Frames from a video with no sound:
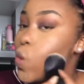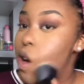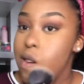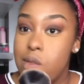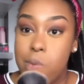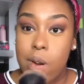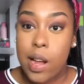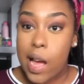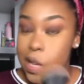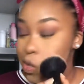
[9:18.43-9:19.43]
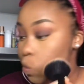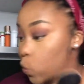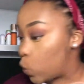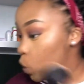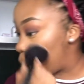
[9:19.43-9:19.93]
And this powder has some
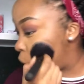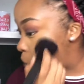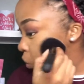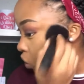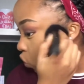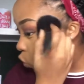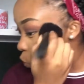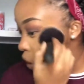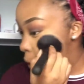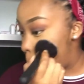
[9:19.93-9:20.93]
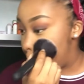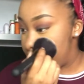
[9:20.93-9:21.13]
good pigment to it.